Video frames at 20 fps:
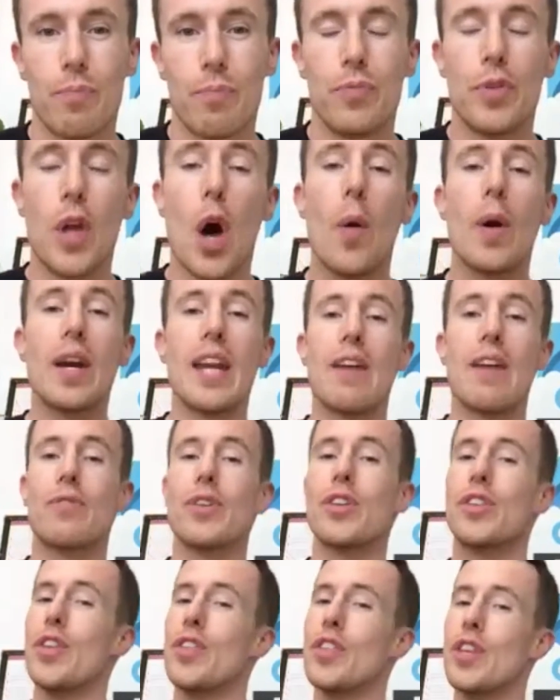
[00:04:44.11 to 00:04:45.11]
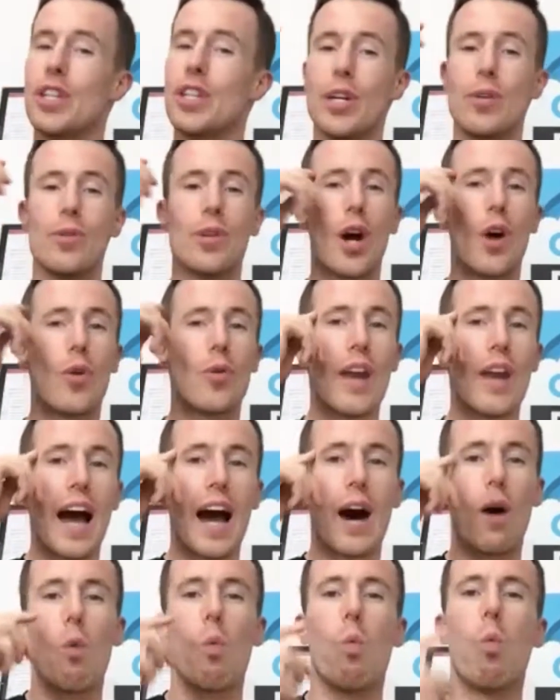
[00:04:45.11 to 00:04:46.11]
knowing everything that you know
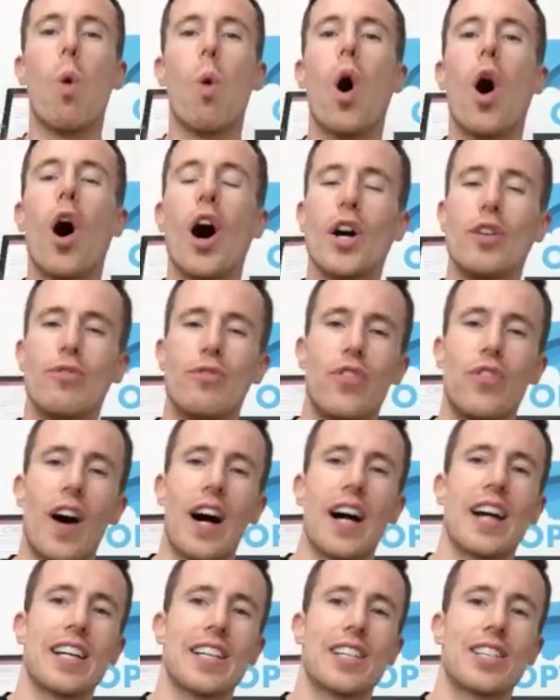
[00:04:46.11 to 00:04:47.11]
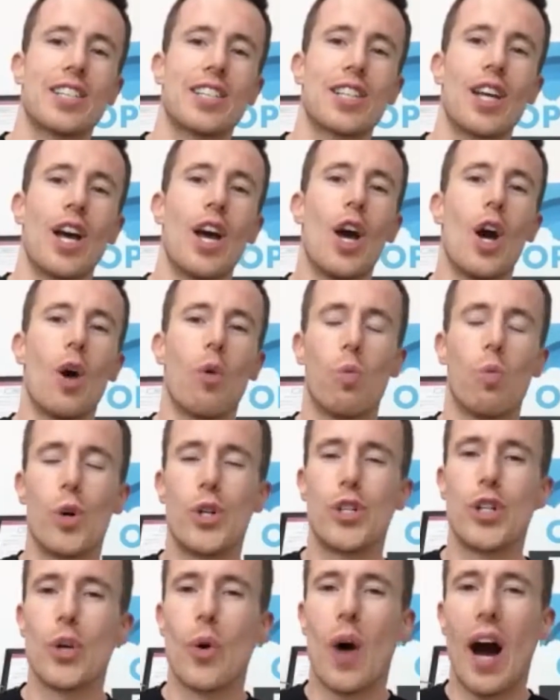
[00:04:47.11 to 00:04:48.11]
now, what advice
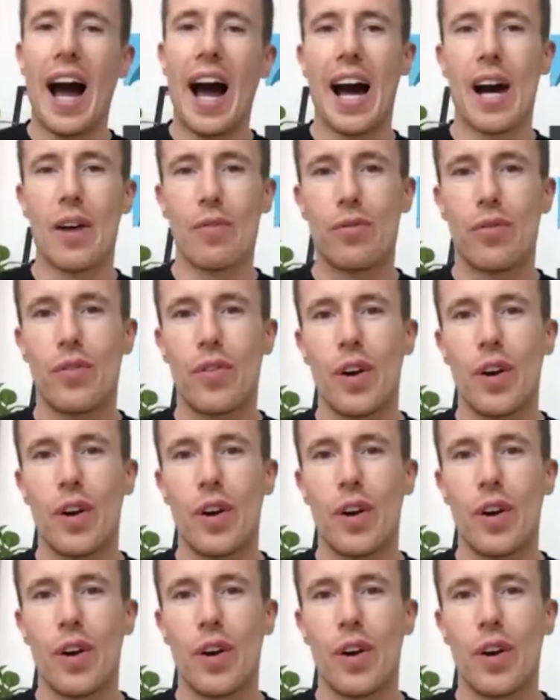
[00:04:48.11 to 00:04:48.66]
would you have